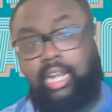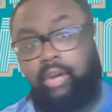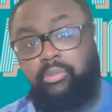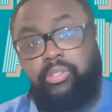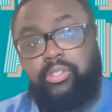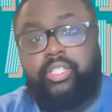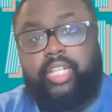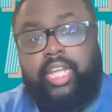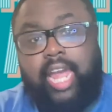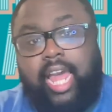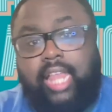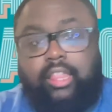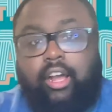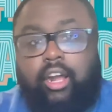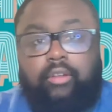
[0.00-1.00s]
I will say
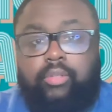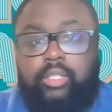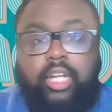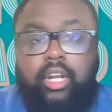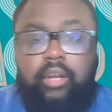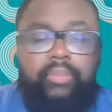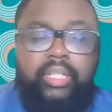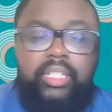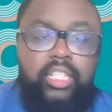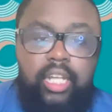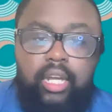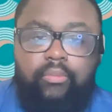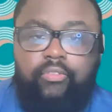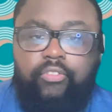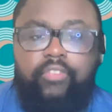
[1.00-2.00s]
I thought it was going to be
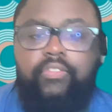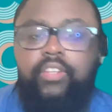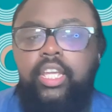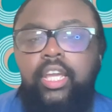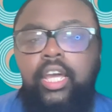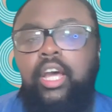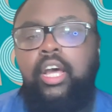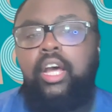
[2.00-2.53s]
sub 50,